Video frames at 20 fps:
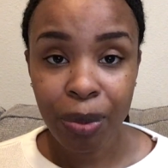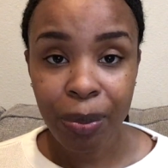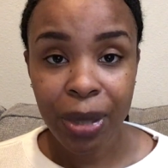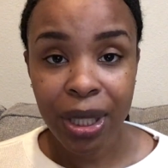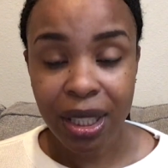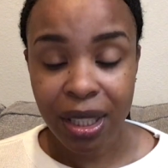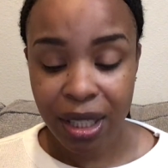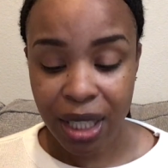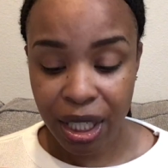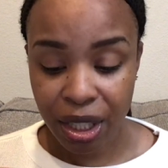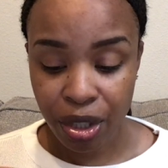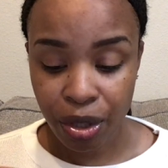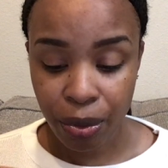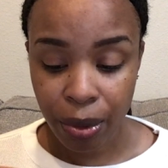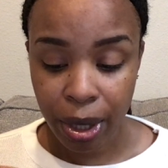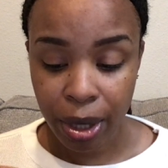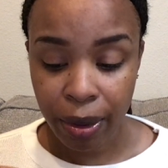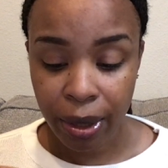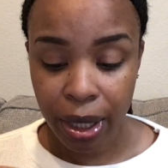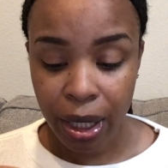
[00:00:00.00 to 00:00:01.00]
me a
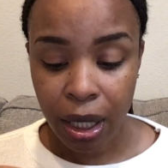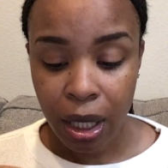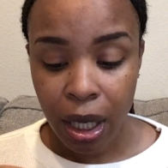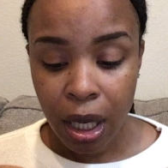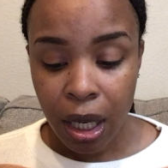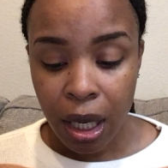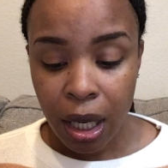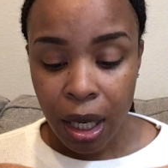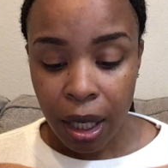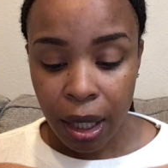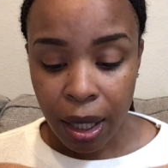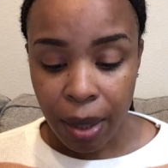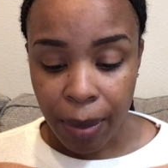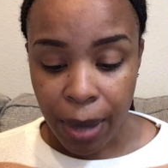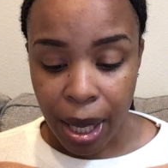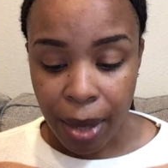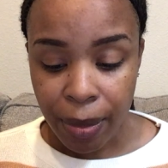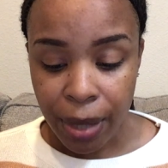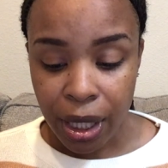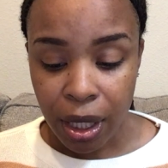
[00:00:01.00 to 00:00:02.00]
sanctuary
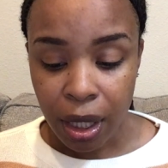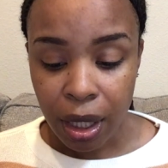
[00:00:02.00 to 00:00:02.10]
commandment.